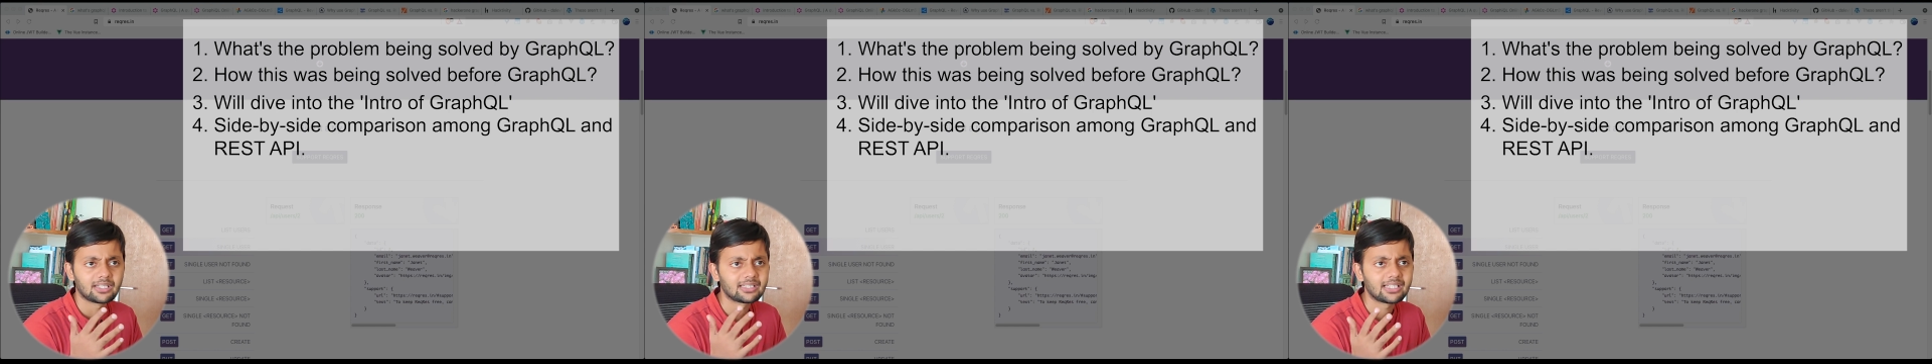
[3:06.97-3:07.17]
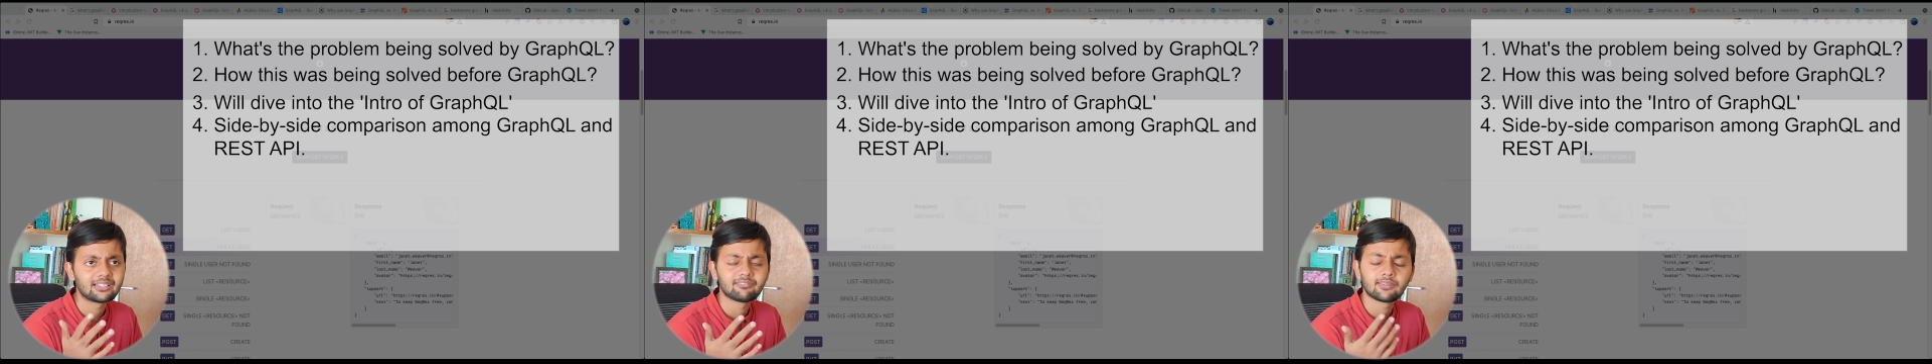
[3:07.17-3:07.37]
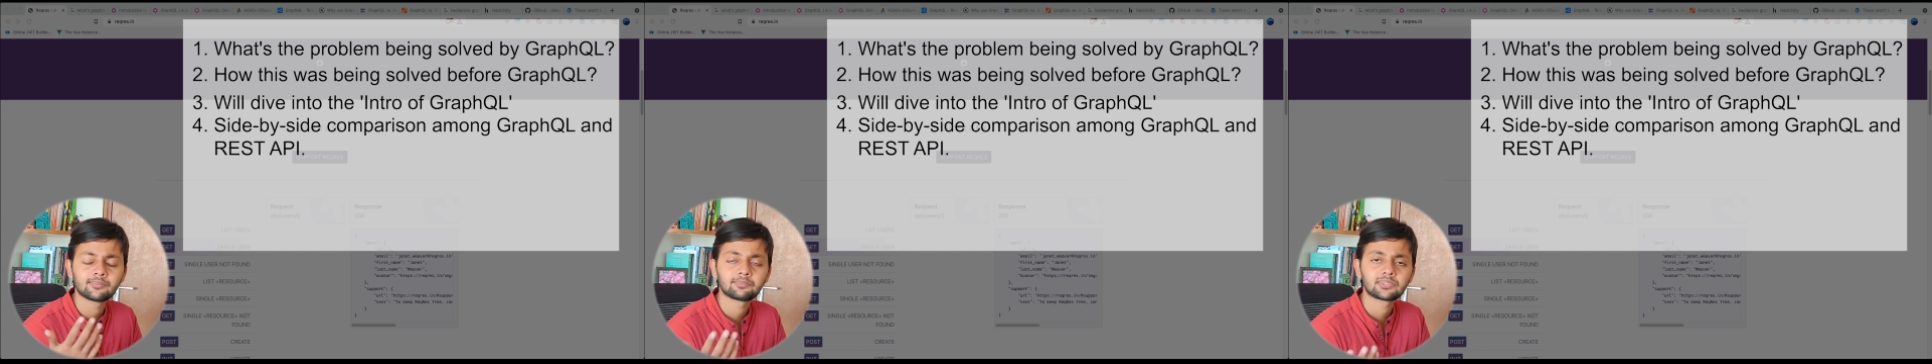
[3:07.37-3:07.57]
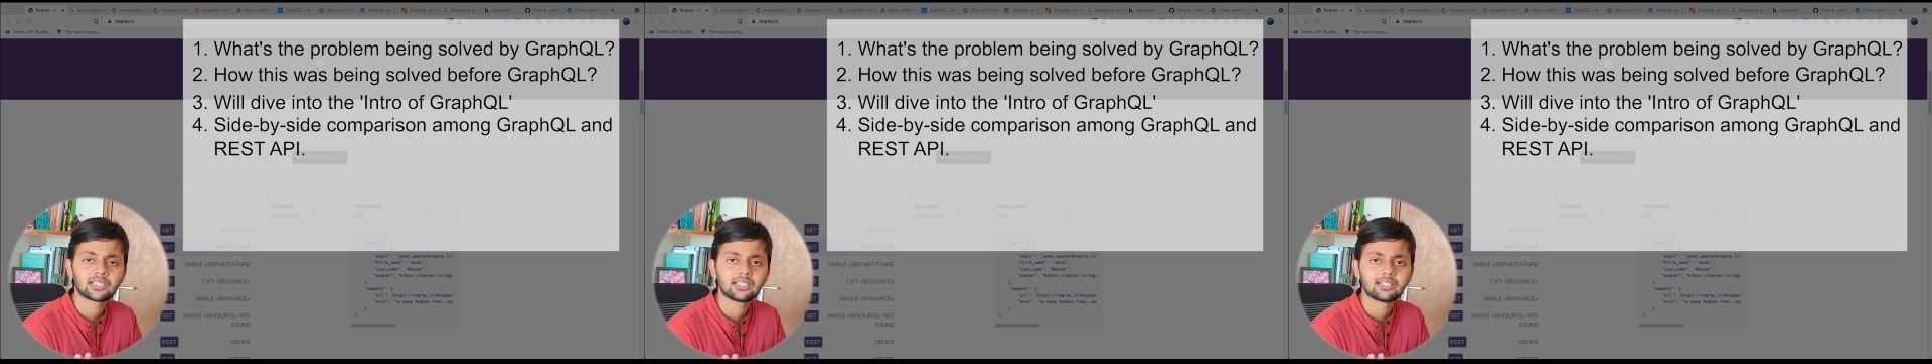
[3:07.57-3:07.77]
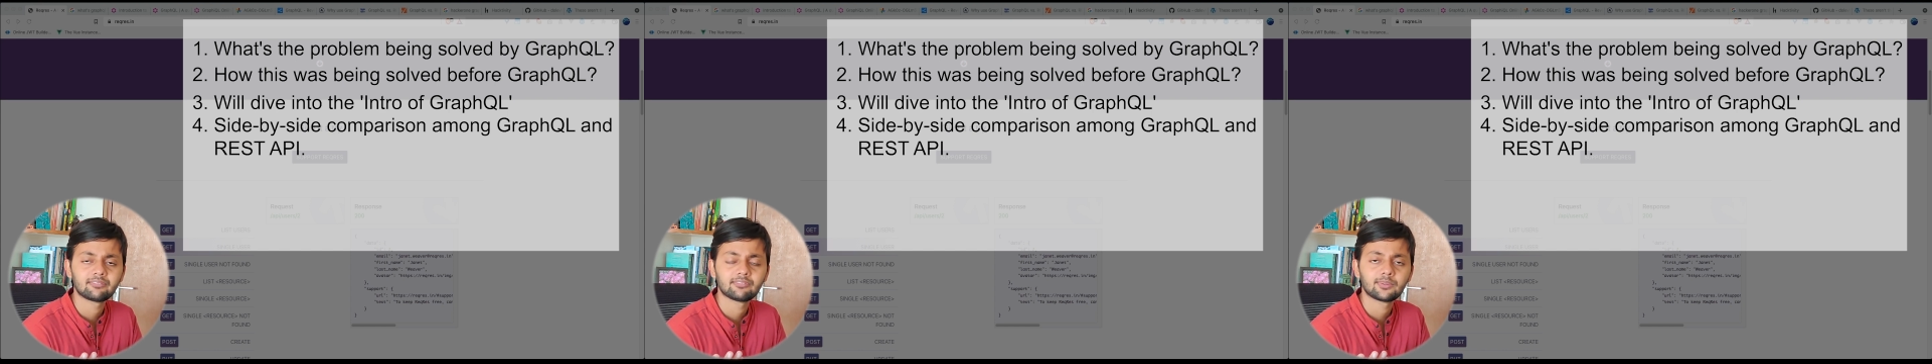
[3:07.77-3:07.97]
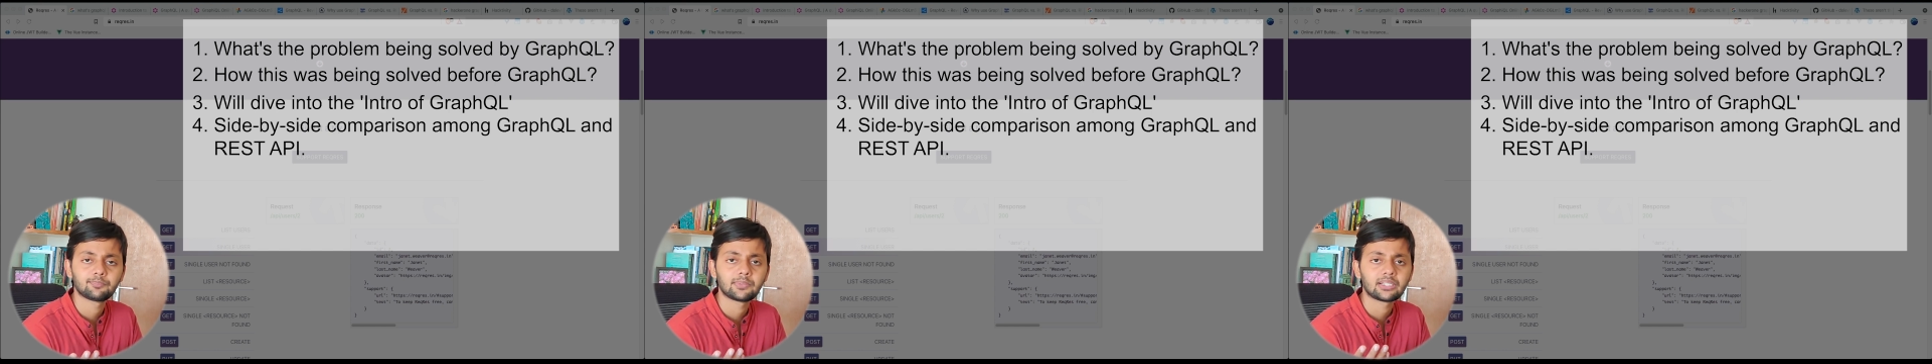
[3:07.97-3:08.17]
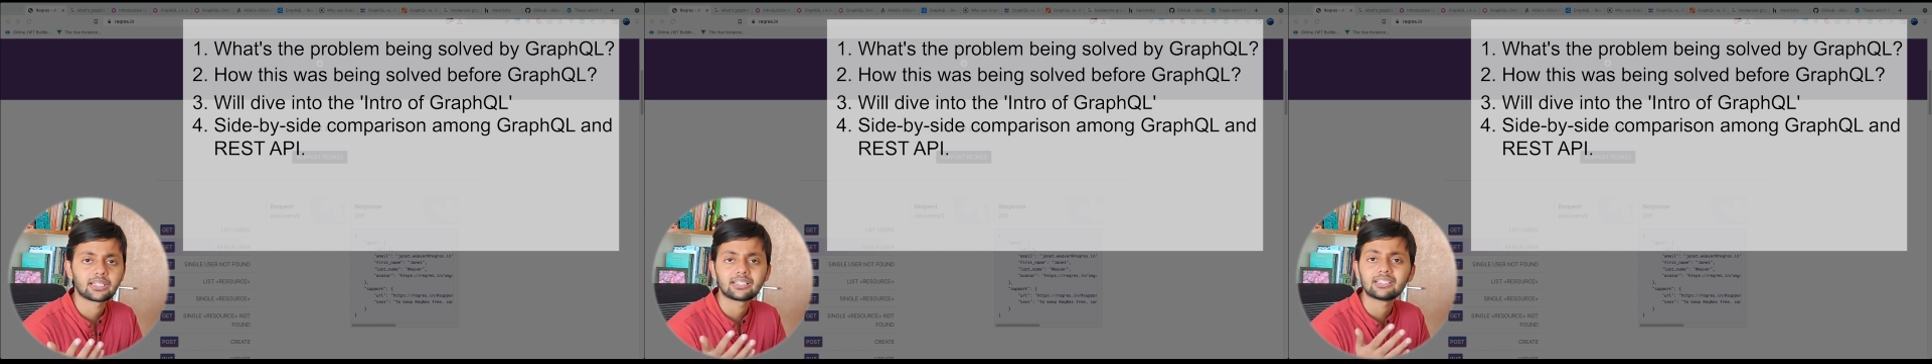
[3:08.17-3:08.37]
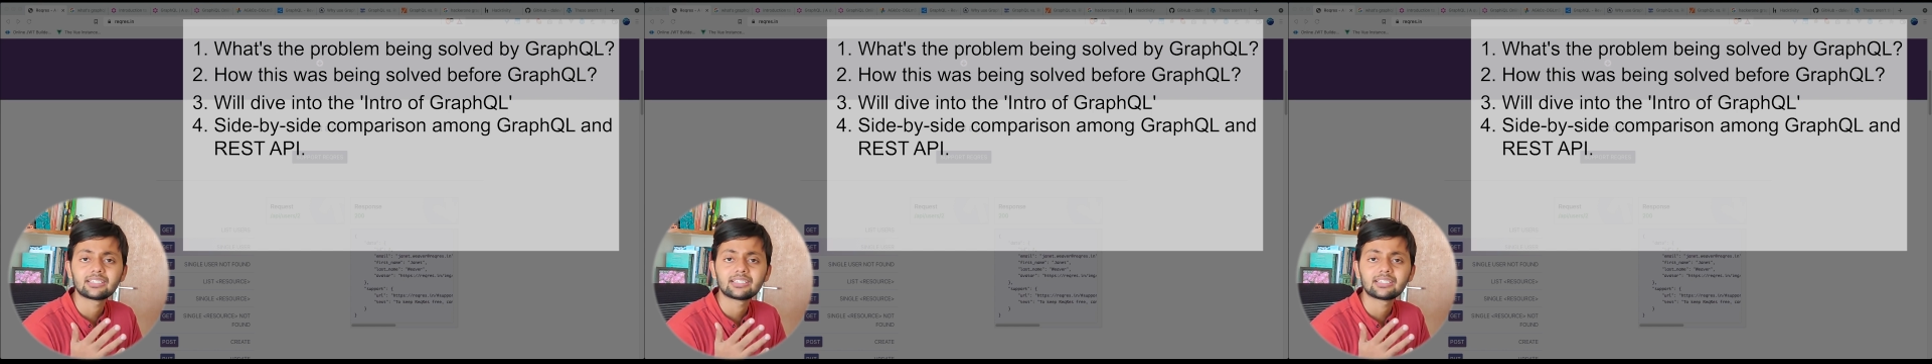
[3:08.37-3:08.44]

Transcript: done any website development,